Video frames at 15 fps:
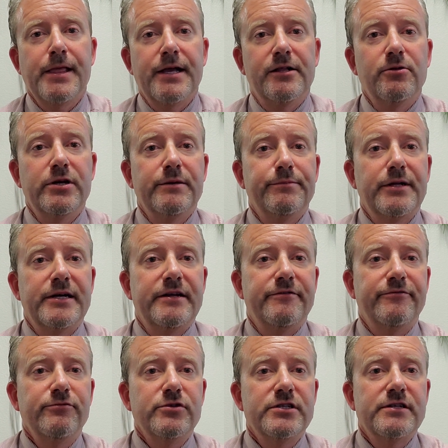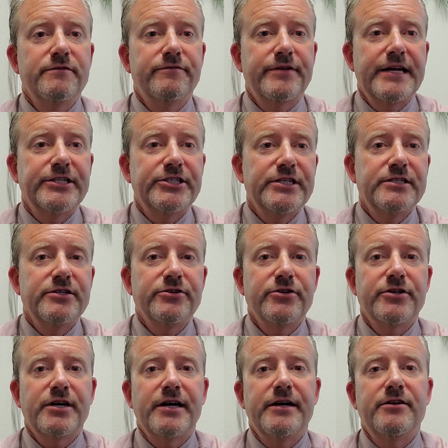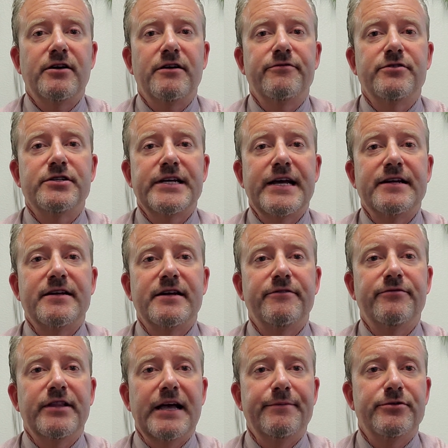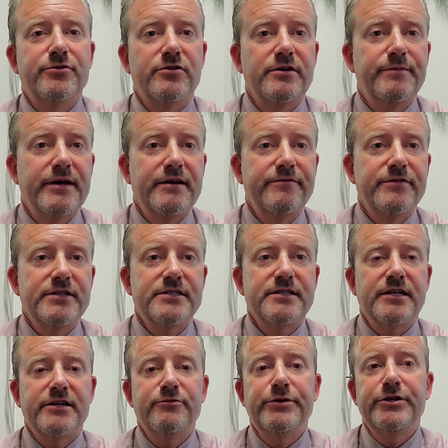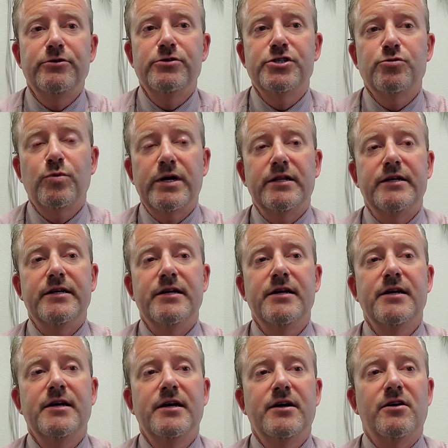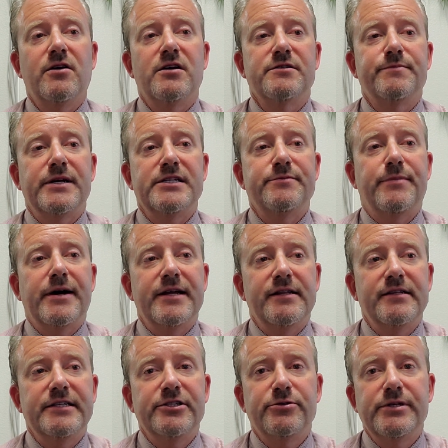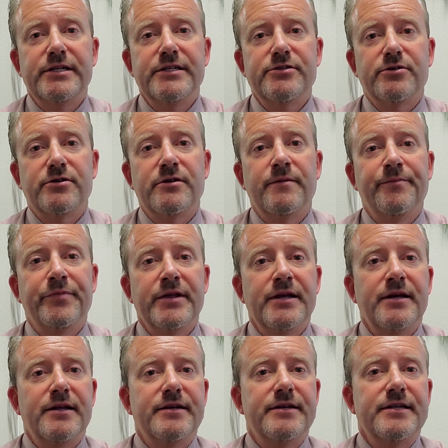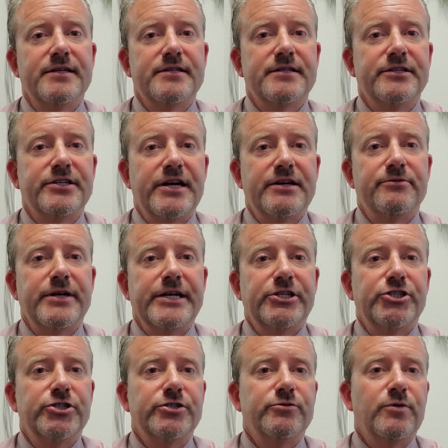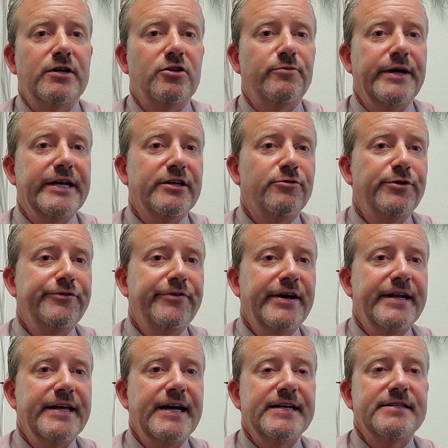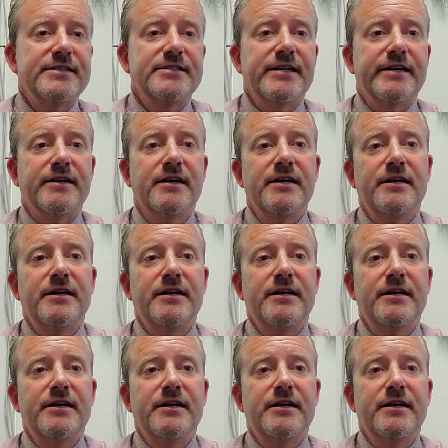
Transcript: Including plenty of fruits and veggies in your diet offers anti inflammatory benefits that can reduce swelling caused by spinal injuries or disc degeneration, while omega-3 fatty acids like